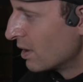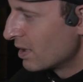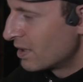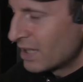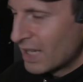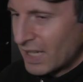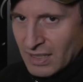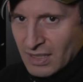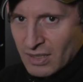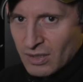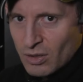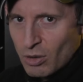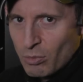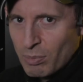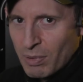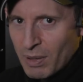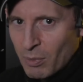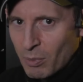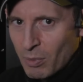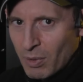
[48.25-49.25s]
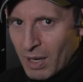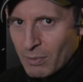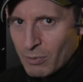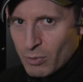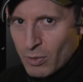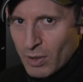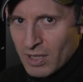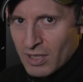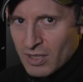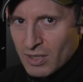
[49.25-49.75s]
the technical, but what
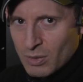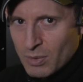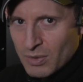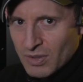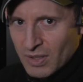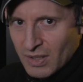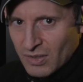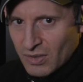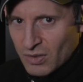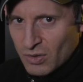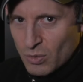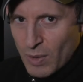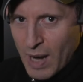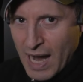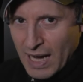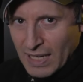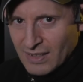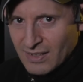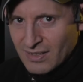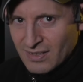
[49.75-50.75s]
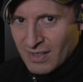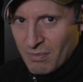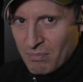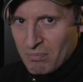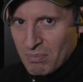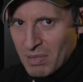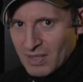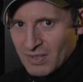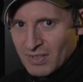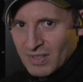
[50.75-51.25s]
I'm trying to do is extract
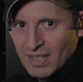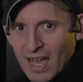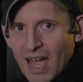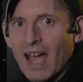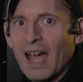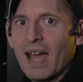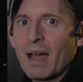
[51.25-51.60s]
some basic